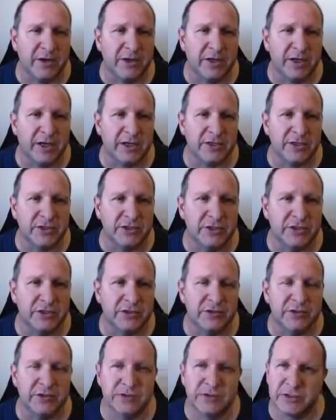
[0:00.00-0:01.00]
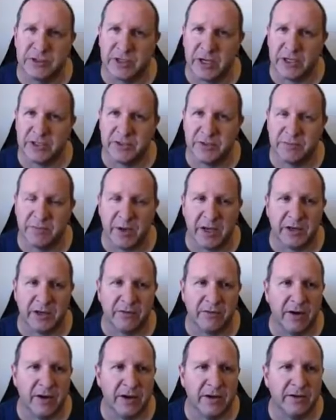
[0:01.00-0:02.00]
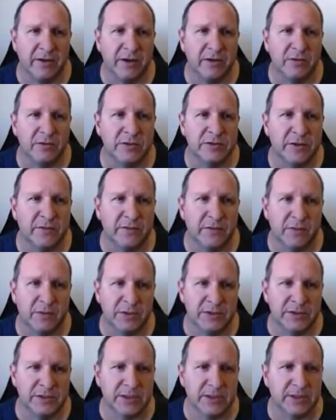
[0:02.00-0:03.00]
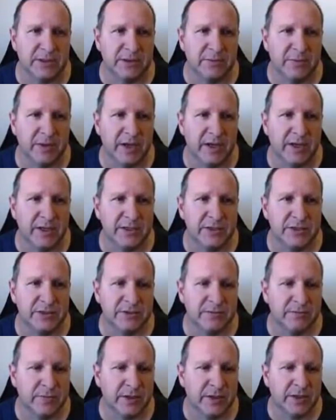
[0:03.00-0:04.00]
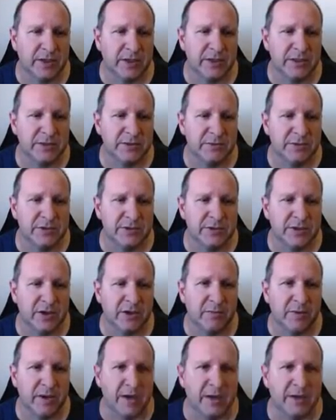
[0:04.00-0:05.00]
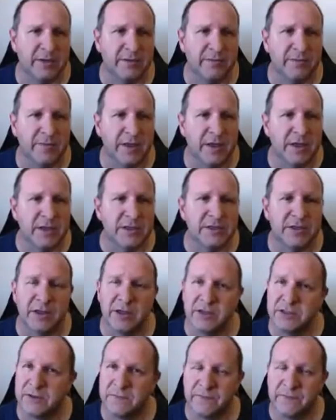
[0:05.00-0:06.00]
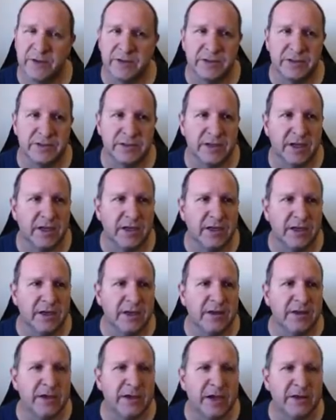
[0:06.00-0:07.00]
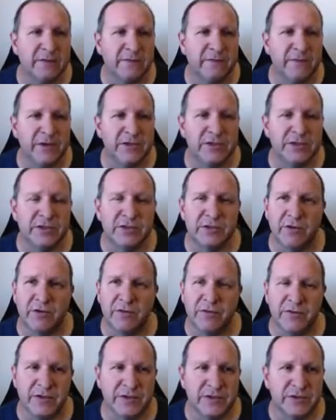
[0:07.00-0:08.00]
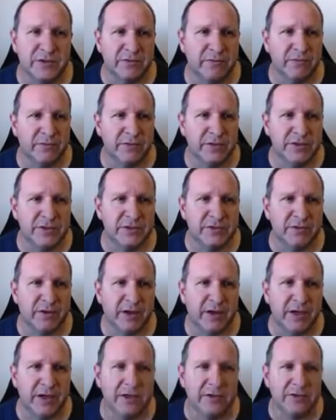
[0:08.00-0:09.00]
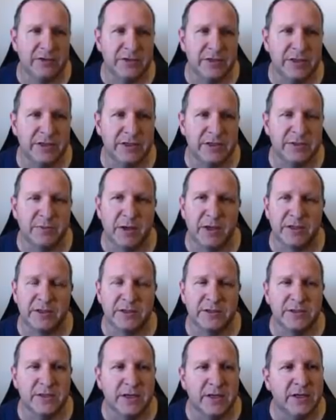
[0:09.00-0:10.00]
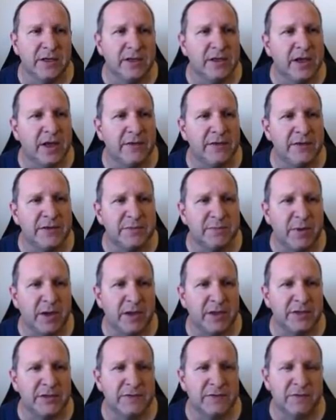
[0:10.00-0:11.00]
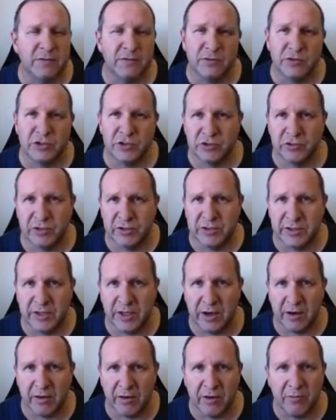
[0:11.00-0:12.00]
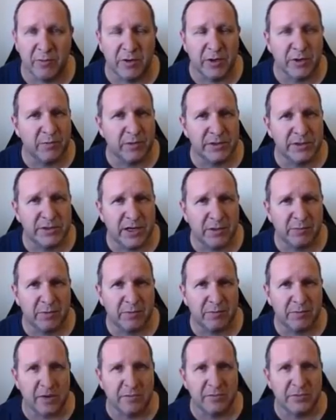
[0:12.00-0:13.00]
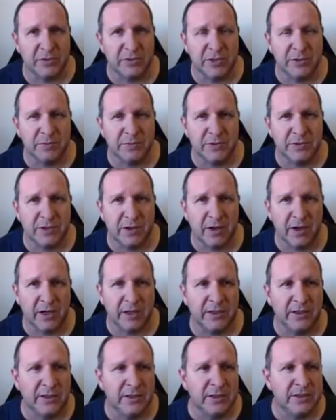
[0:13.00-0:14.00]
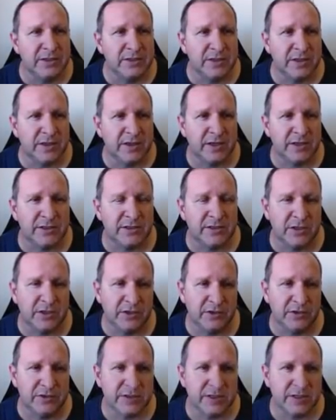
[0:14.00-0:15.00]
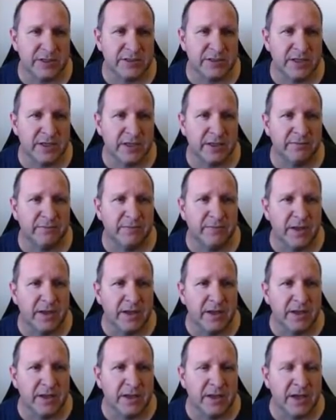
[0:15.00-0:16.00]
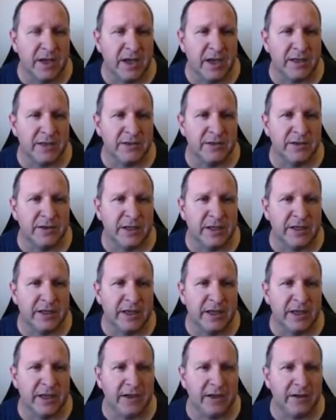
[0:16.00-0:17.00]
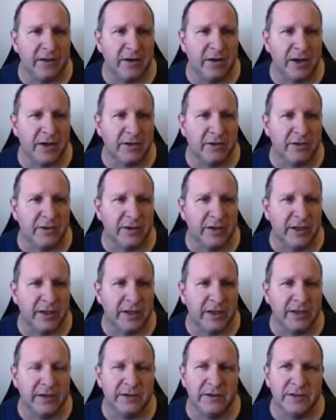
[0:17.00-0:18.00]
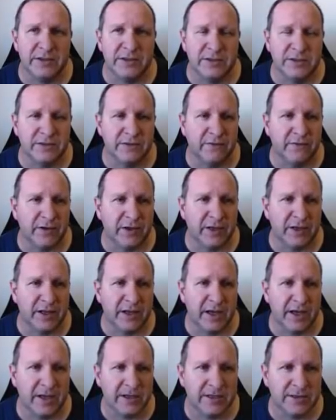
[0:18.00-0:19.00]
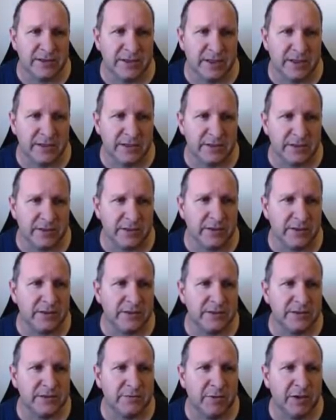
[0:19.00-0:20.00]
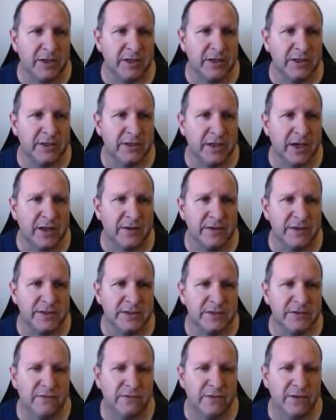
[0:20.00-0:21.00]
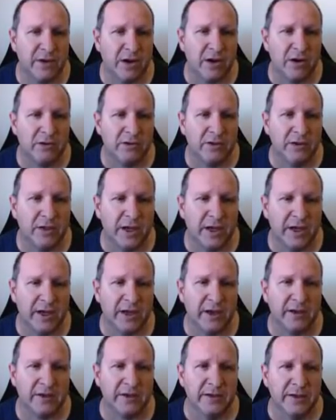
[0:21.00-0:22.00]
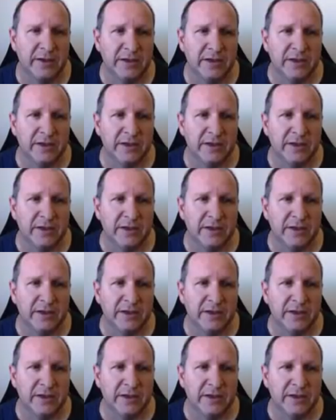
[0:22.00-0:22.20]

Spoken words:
You can actually change the background, and also if you want to delete the page. Okay, so we just go back. So those are the features there. The other features that are on this screen here, you'll see these buttons. And this button is for a restricted area when you want to set up a membership site. So that's, you use that setting. And the gear icon here, this is for your layout settings. So we click that. This is for the whole layout.